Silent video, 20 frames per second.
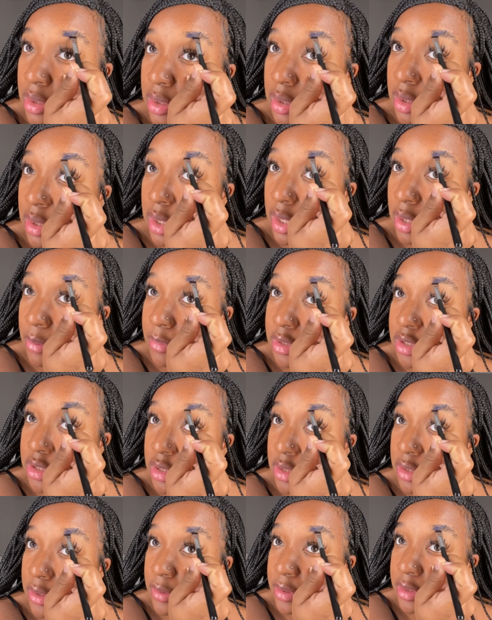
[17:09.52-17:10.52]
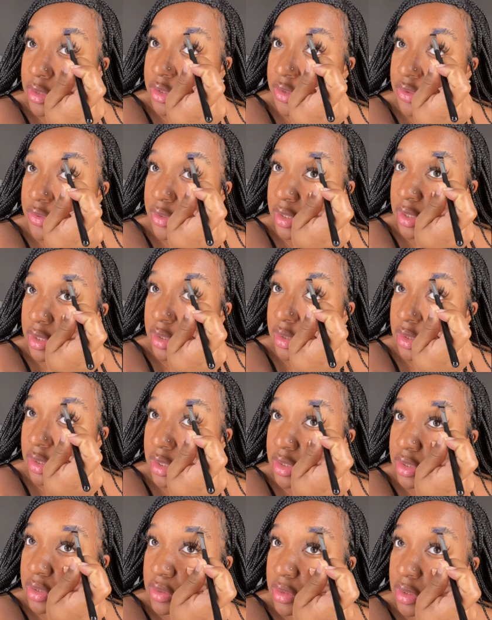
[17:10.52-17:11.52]
And I'm gonna show you a trick
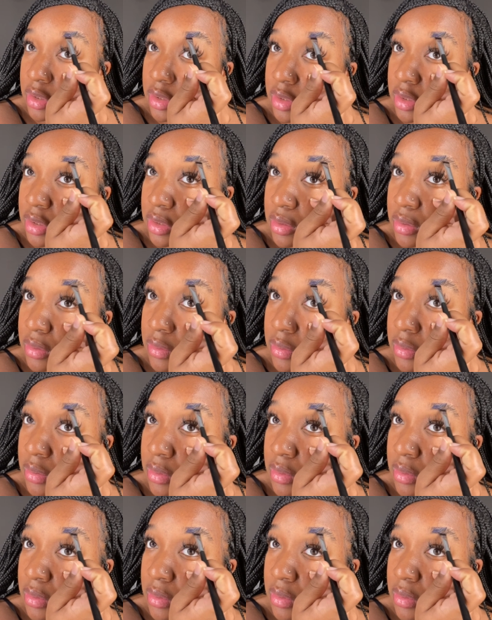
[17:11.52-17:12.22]
that you can do